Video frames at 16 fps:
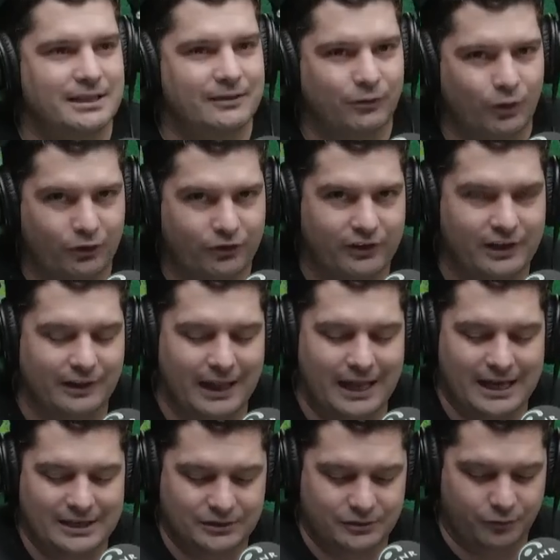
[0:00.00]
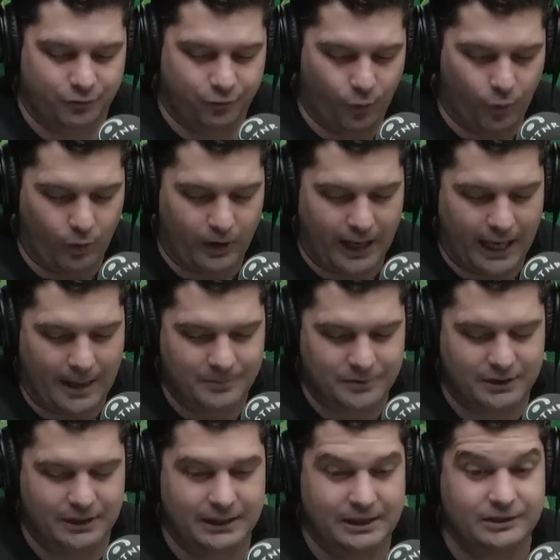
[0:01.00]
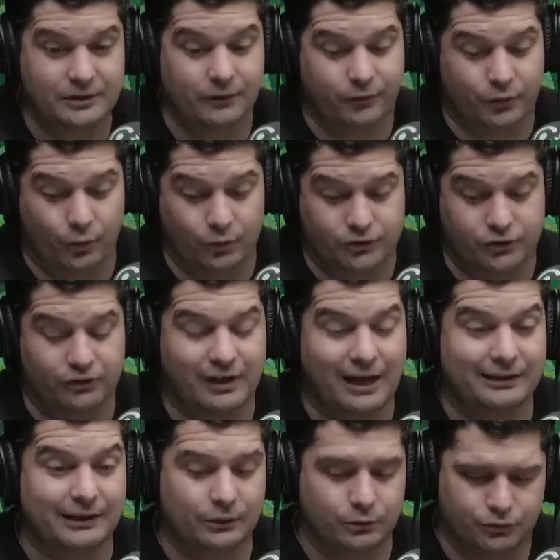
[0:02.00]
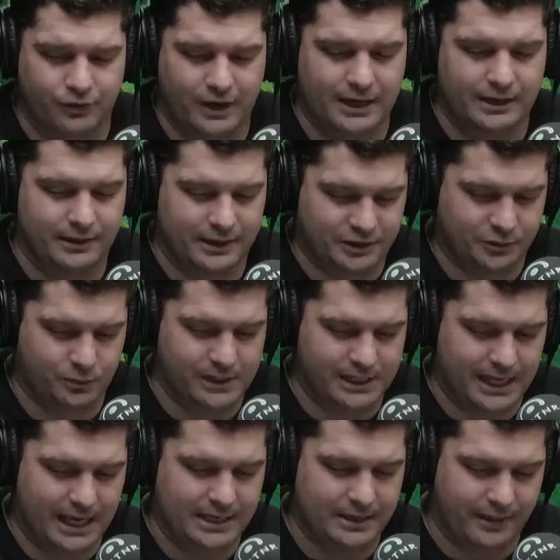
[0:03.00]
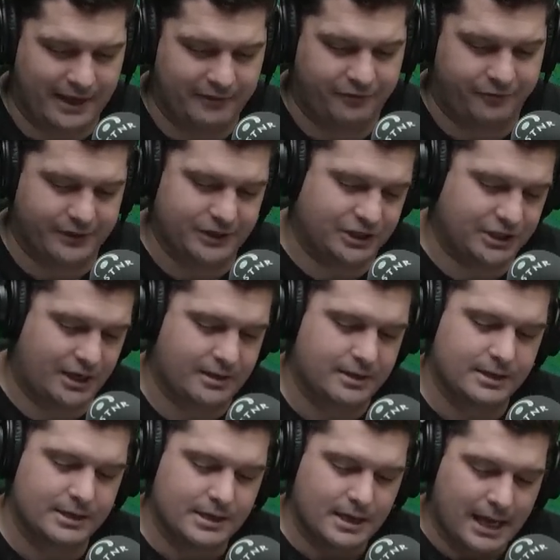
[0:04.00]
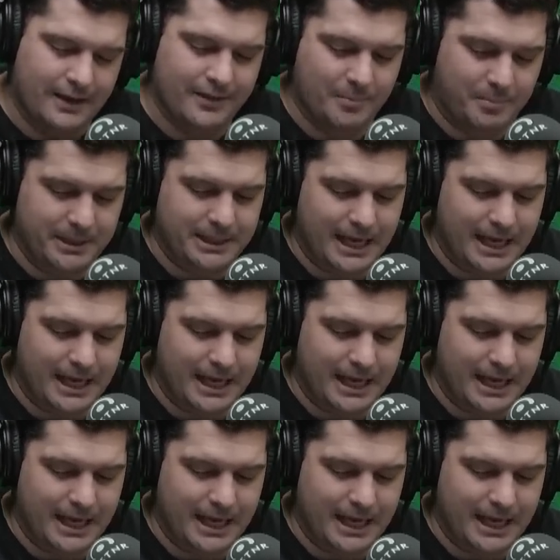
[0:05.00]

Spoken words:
They've lost their last 4 games, and it is, of course, Doug Nicholls' round this weekend, and they feature in the big